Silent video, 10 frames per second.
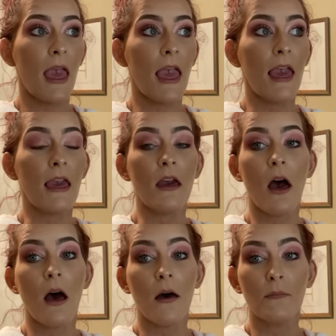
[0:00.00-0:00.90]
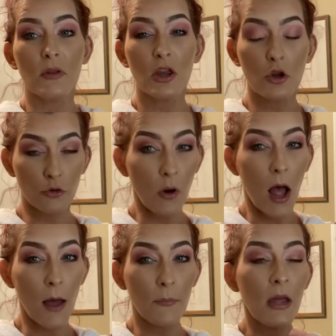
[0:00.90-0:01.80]
a um,
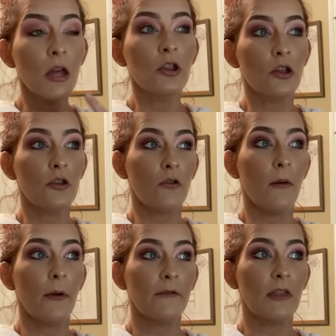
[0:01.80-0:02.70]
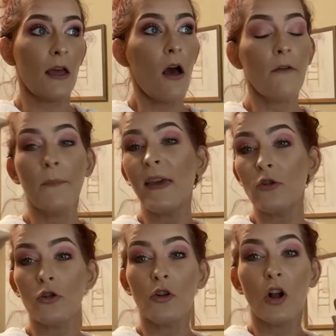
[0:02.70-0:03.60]
scrub to scrub everything off, making
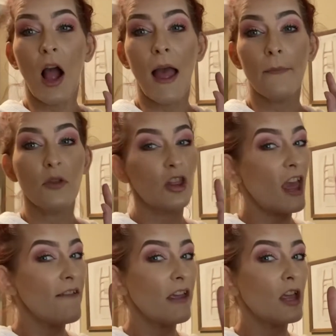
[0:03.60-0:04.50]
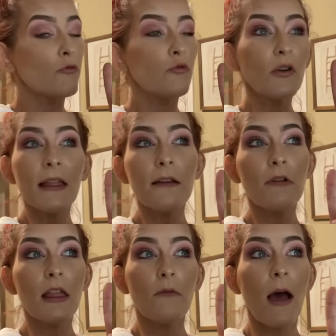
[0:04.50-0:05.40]
sure I'm shaving really,
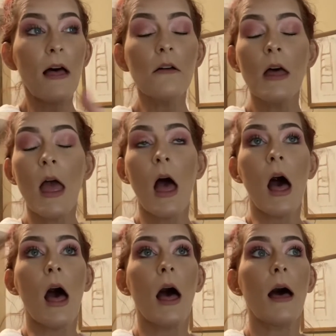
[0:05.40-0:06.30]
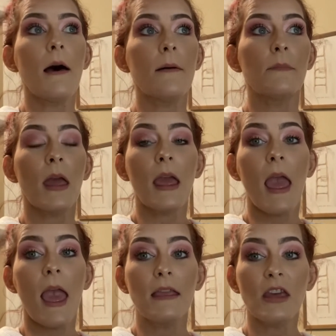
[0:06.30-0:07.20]
really well. Um,
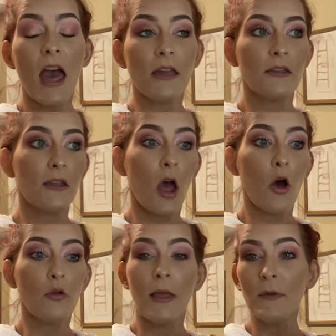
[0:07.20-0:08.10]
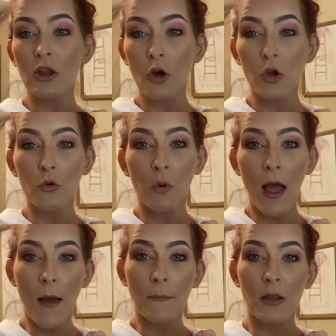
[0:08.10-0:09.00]
and yeah, so let me show you what
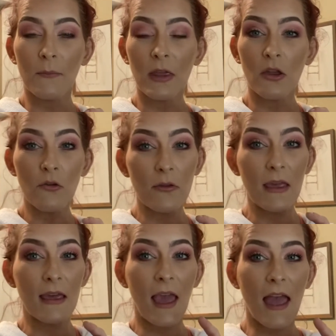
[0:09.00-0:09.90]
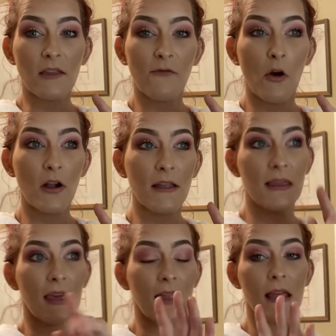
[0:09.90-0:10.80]
I'm gonna be using as far as
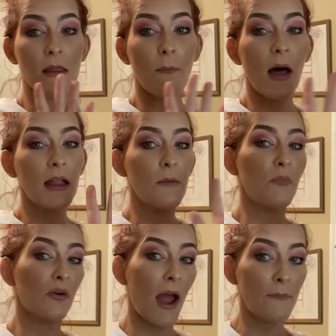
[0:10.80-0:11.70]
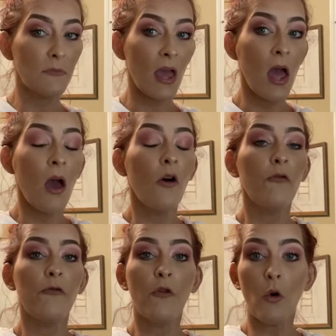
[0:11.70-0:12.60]
getting the body prepped
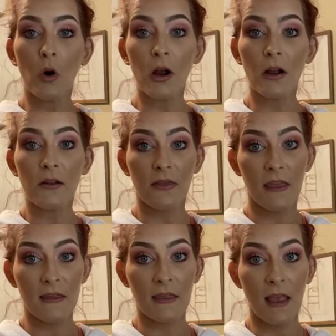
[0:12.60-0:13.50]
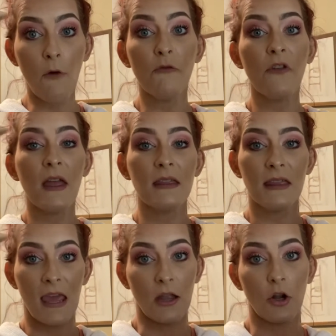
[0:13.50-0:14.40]
for this self
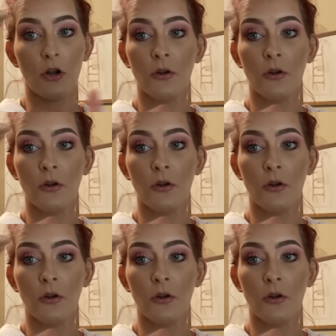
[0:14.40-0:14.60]
tanner.